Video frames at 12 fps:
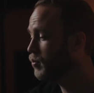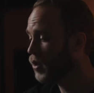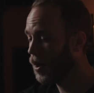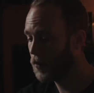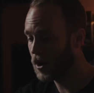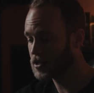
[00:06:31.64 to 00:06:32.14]
a
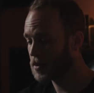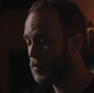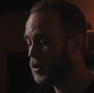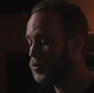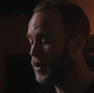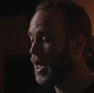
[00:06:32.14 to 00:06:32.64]
plumber, as
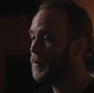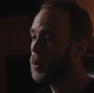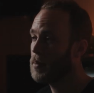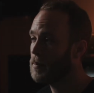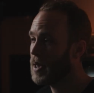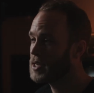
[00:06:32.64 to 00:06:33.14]
compared to an
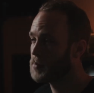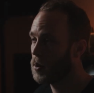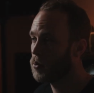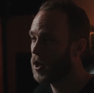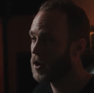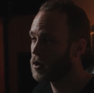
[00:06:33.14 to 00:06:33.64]
MLB
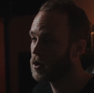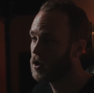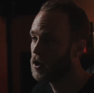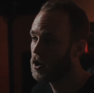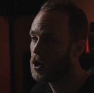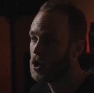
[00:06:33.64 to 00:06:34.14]
baseball player,
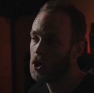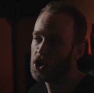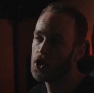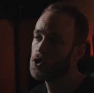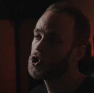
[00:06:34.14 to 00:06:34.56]
you